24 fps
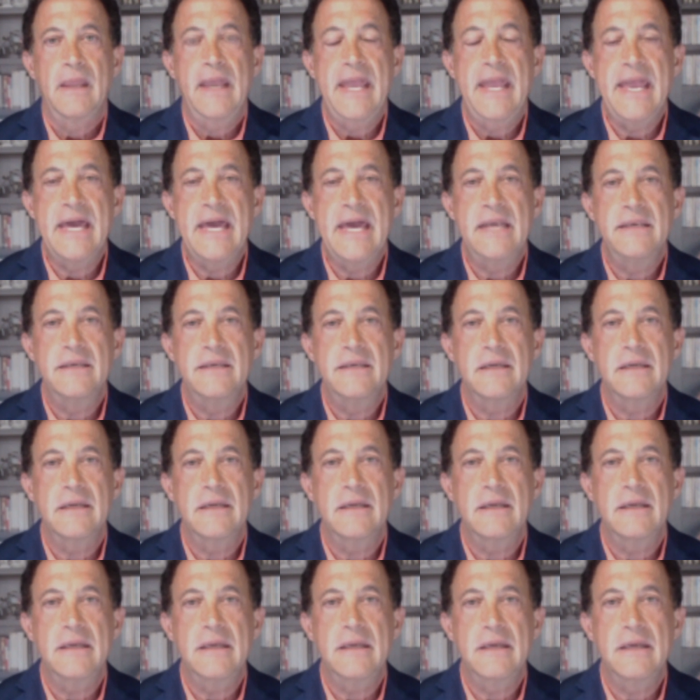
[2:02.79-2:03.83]
and
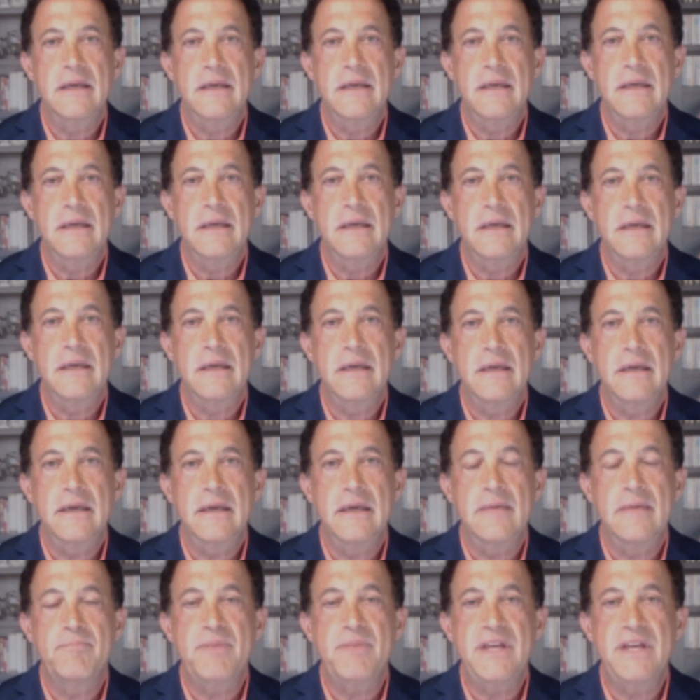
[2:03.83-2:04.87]

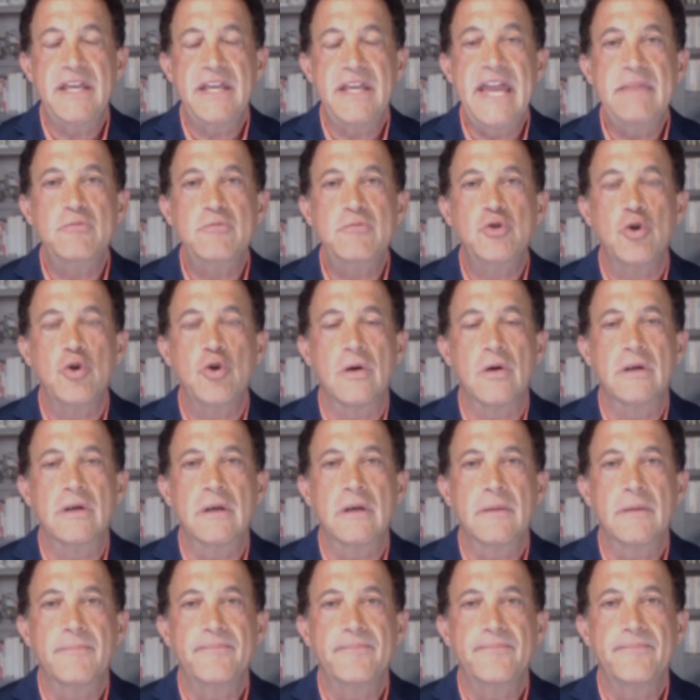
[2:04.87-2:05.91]
it became
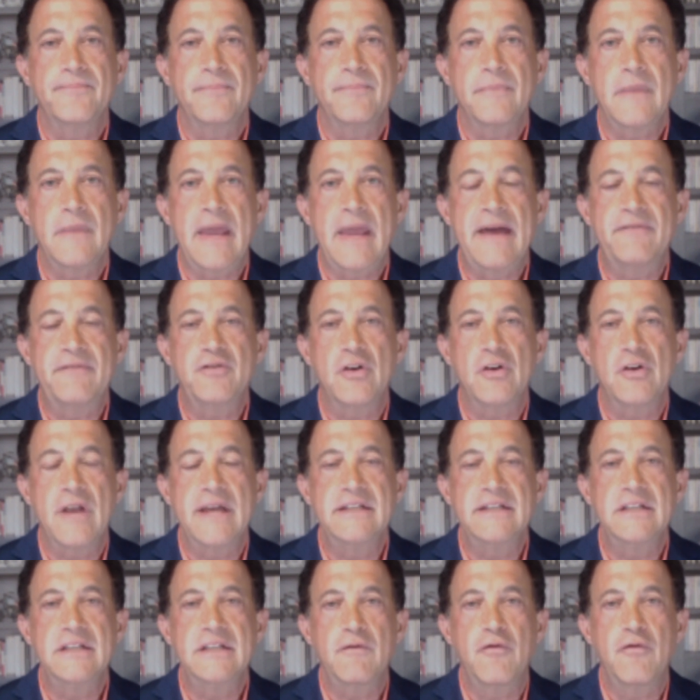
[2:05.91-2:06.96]
Jordan after
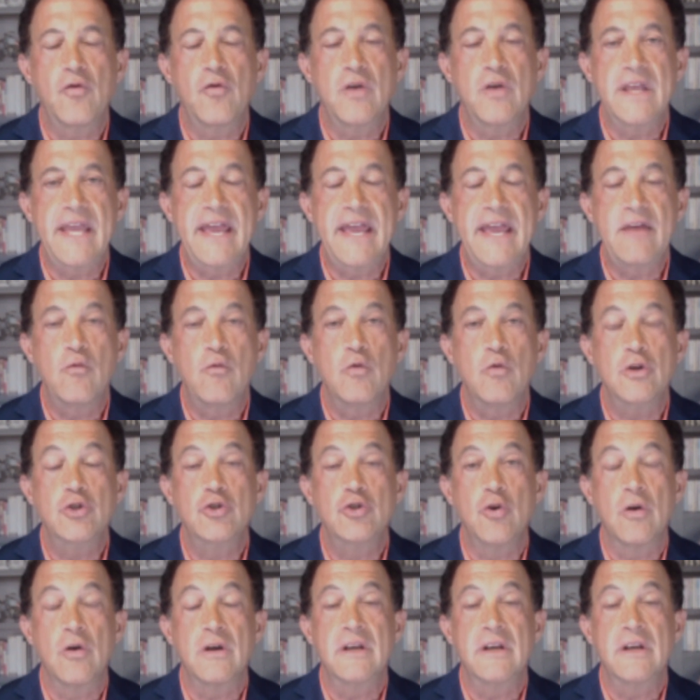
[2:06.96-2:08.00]
1948 when
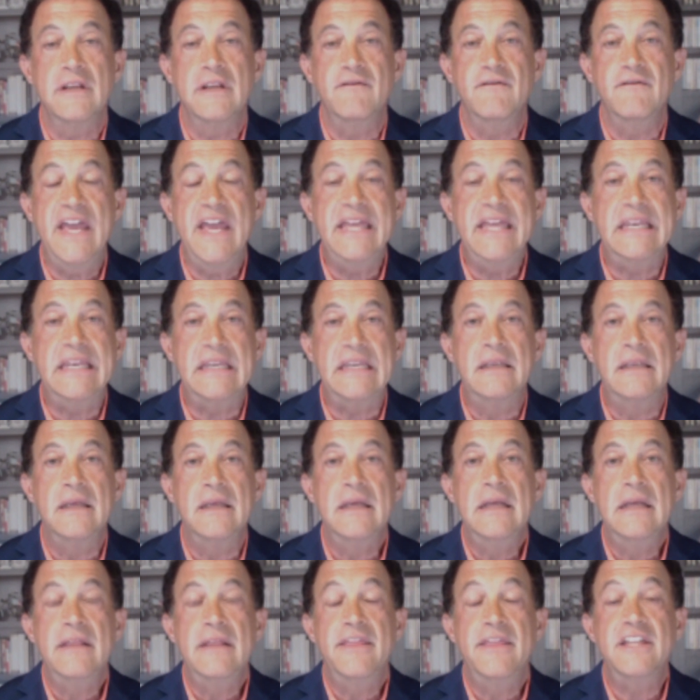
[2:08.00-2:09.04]
Jordan invaded
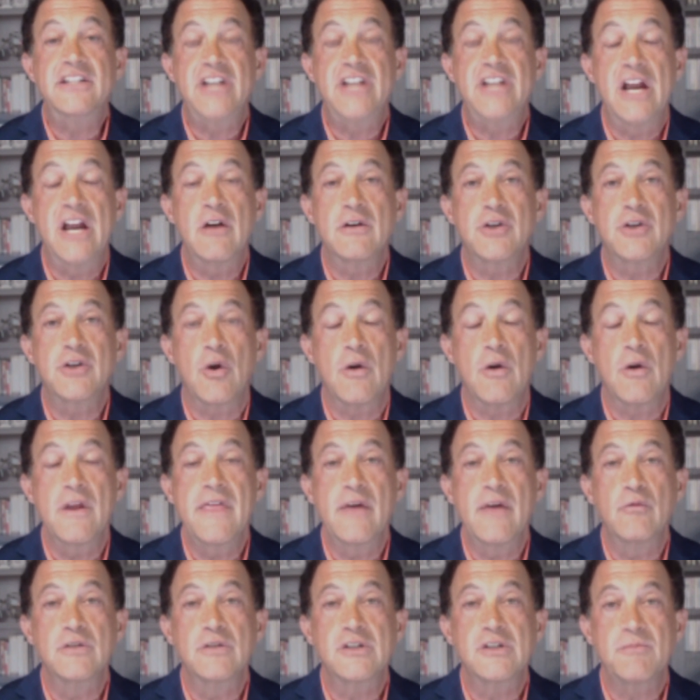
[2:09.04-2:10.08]
the territory
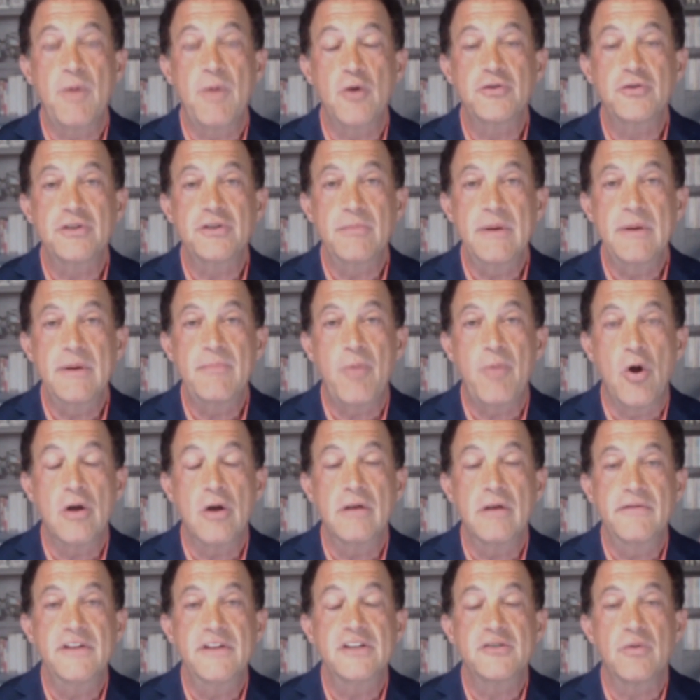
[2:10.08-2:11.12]
that was supposed to be part
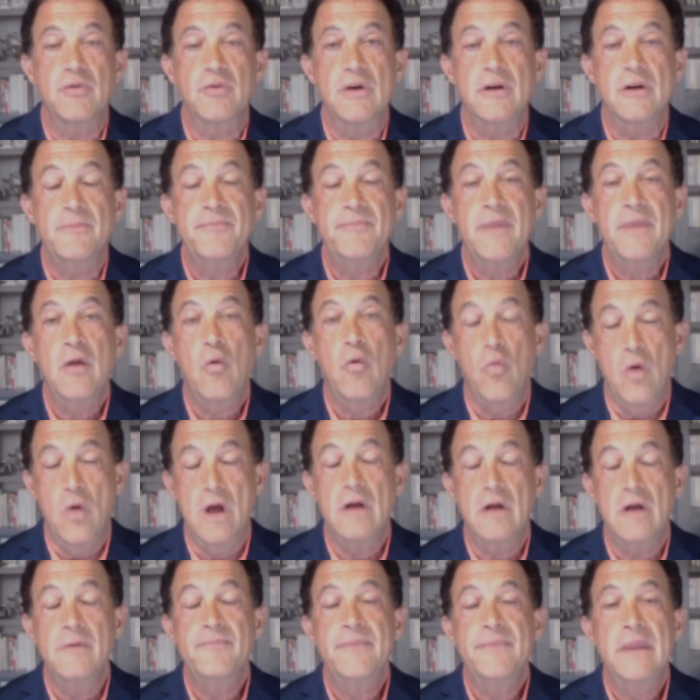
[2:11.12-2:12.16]
of Israel.
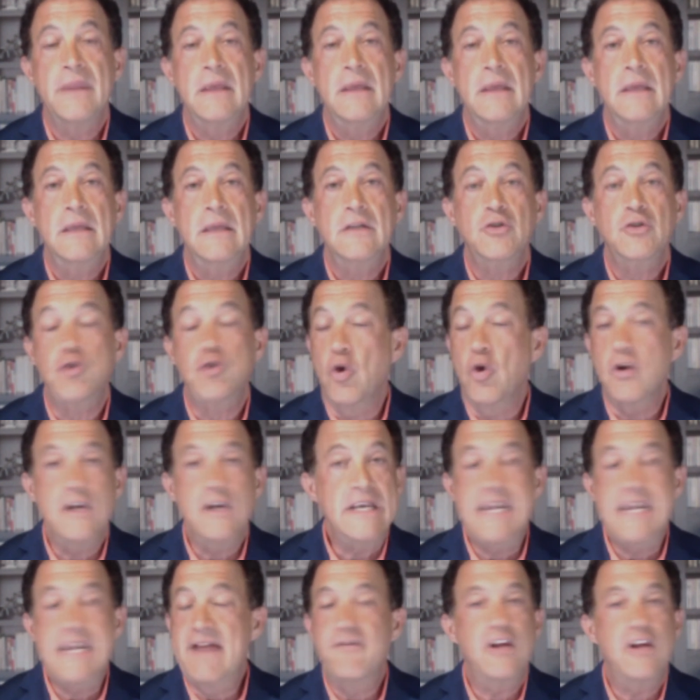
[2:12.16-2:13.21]
Well, Jordan
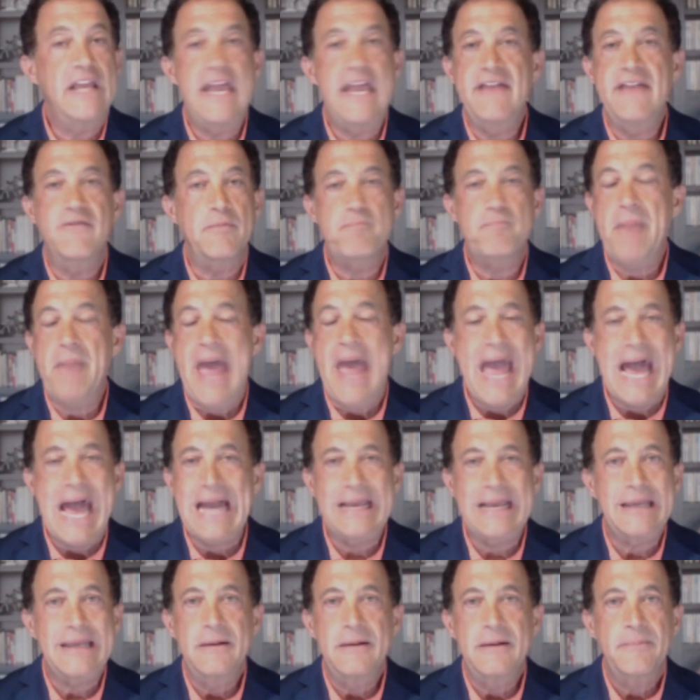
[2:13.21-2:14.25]
never gave it
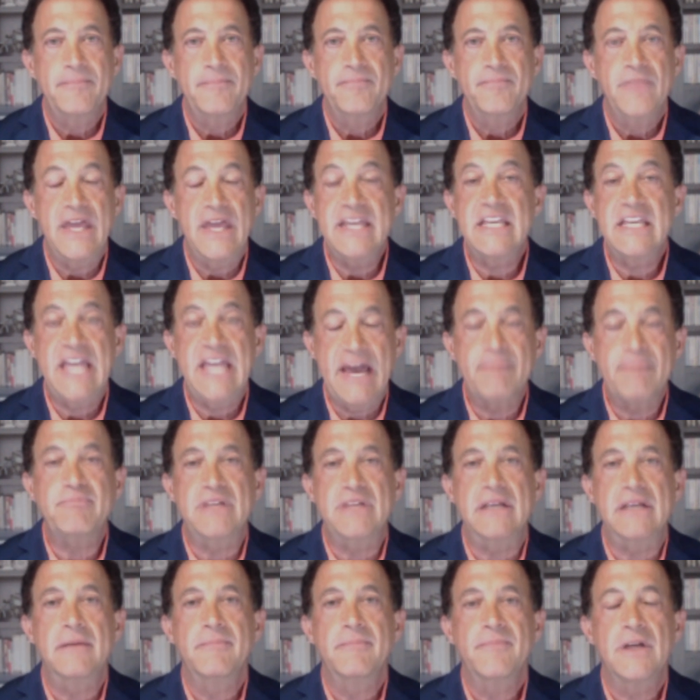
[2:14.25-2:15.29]
back. They kept
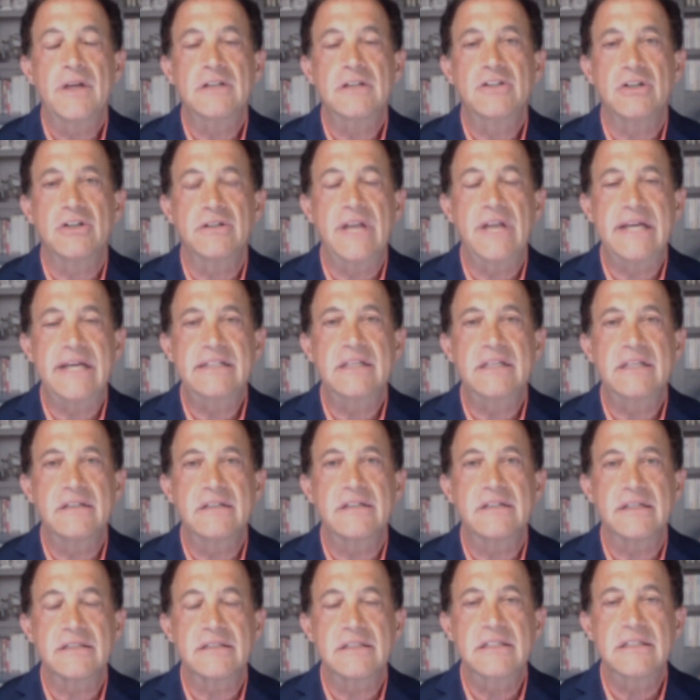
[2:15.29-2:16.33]
it until
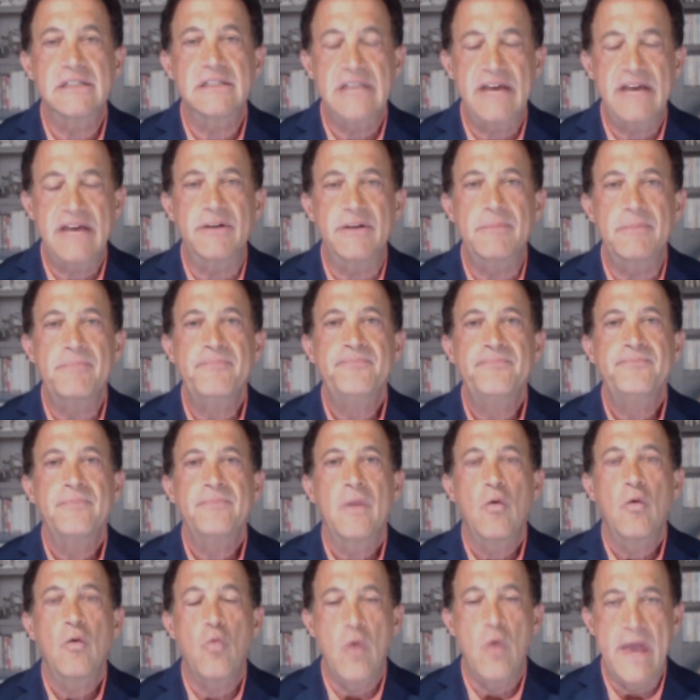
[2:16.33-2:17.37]
1967
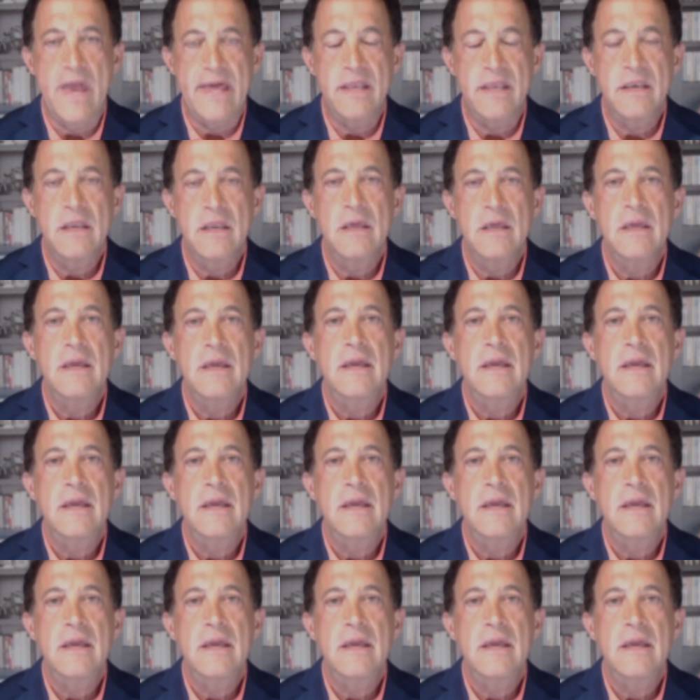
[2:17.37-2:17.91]
when,